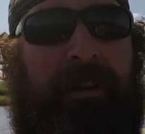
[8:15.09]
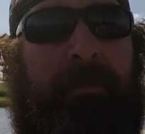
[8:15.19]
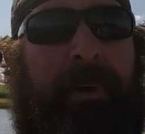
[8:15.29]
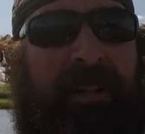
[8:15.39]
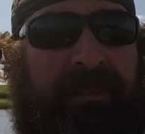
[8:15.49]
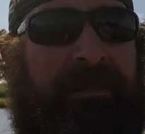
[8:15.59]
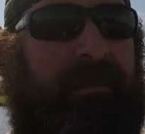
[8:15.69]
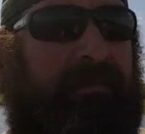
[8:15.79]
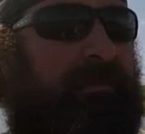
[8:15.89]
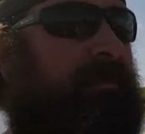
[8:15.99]
farm ponds
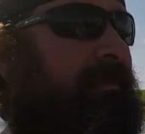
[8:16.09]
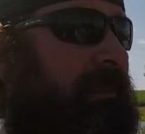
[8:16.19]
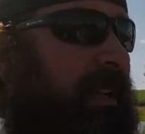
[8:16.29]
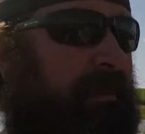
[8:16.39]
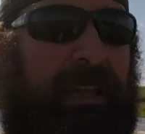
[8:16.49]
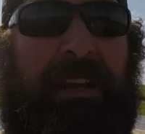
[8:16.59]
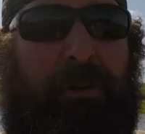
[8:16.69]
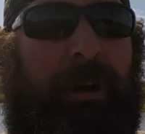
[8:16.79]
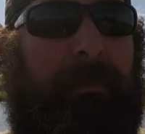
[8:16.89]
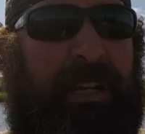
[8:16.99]
that, like, they
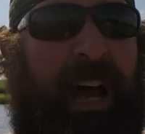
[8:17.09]
grow up